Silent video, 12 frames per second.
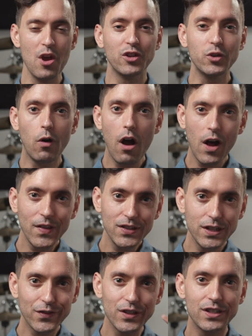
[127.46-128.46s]
So all
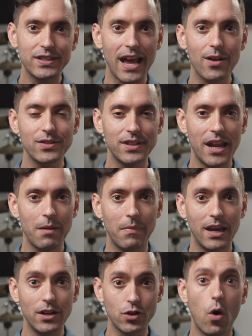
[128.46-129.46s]
these different sounds that I
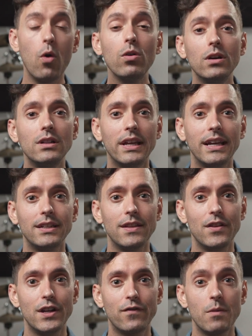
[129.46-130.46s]
made correlate to
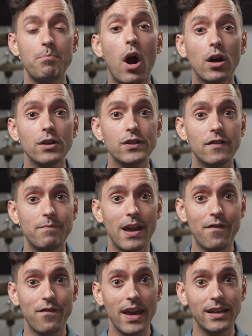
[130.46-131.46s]
the different parts of
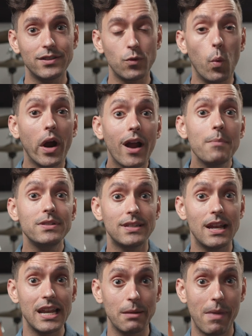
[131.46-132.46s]
my face where I'm
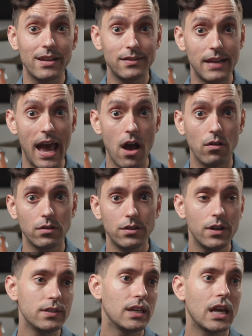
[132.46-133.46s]
sending my sound.
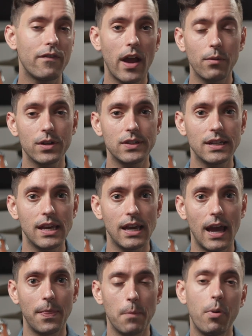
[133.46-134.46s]
Just like if I were
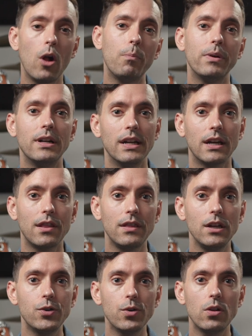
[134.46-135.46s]
singing at the pulpit in a
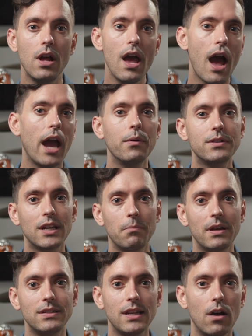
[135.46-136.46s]
cathedral, I would send
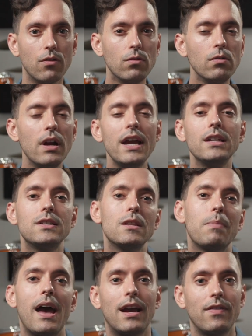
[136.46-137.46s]
my sound right to
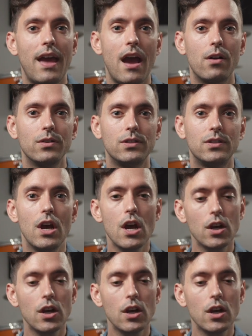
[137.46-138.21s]
the back of the house.